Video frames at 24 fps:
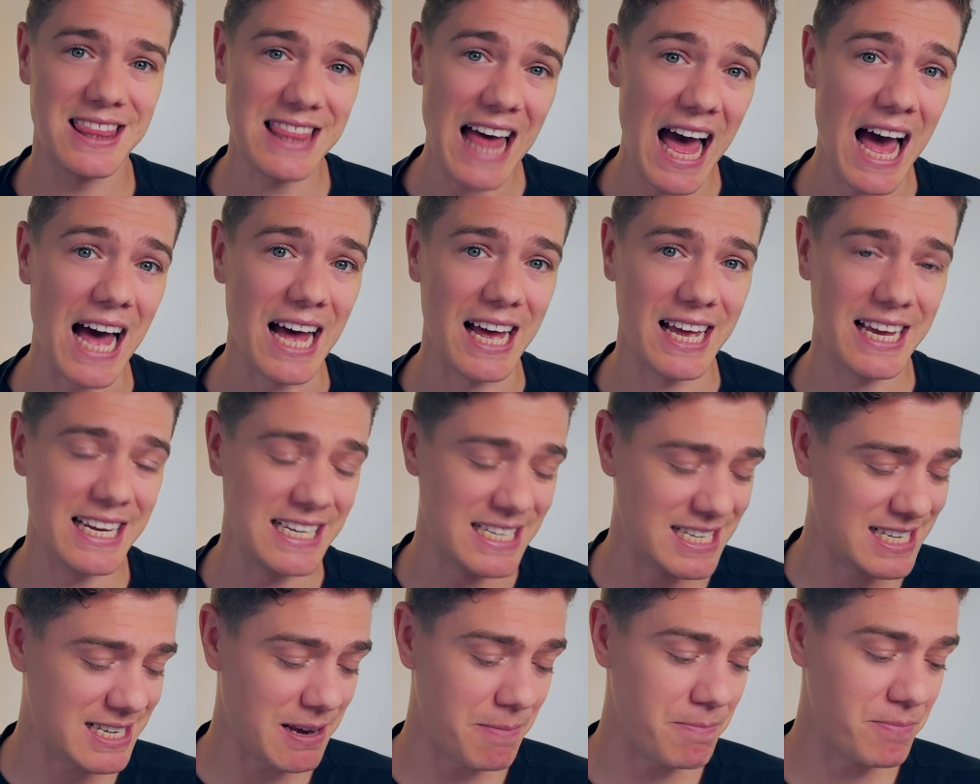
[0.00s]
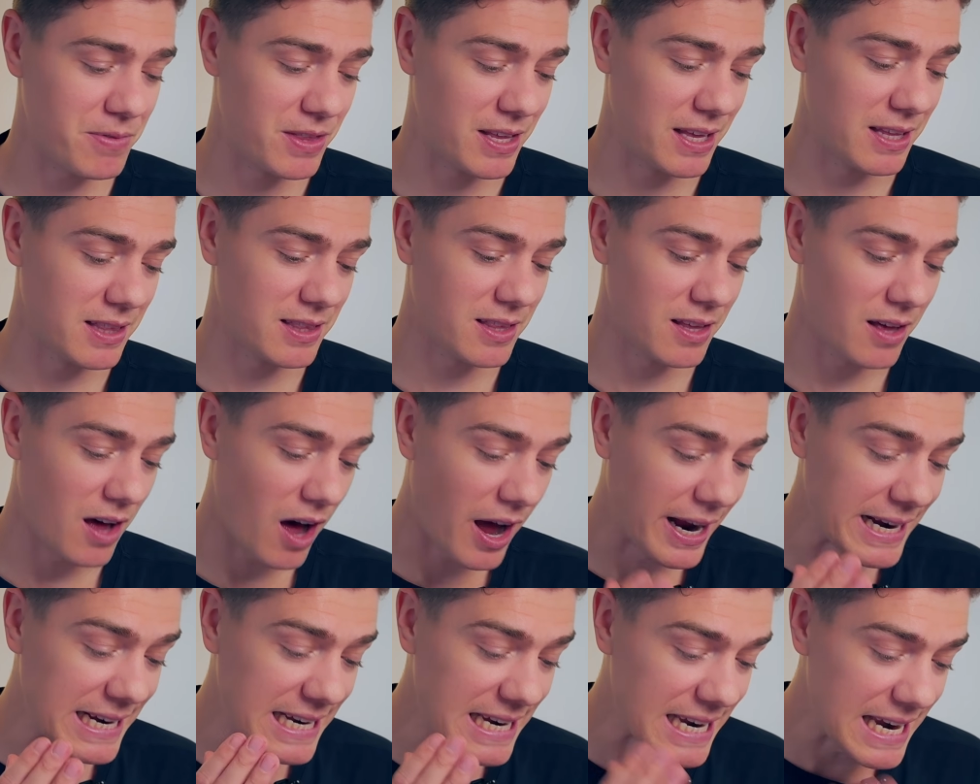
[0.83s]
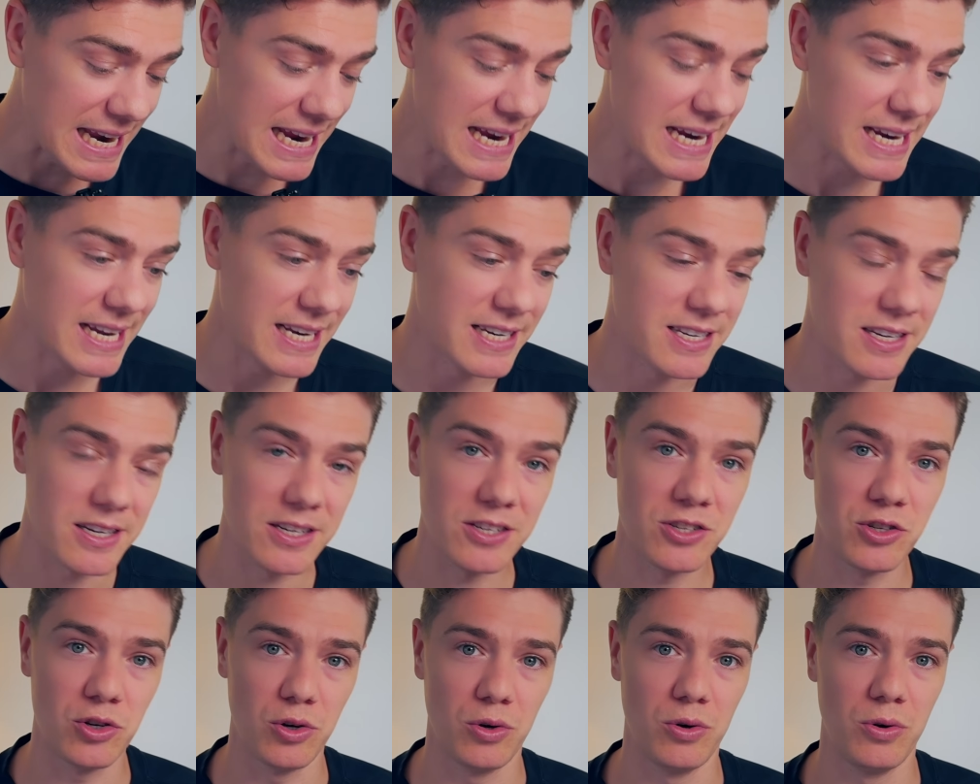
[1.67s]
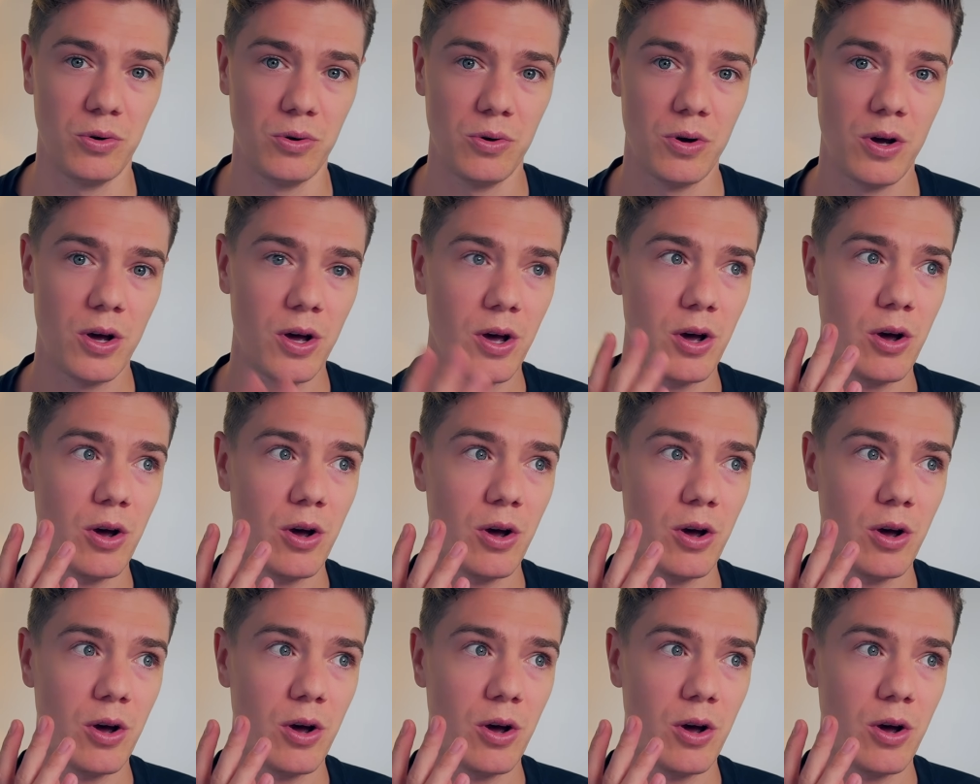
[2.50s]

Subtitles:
that is something that I needed to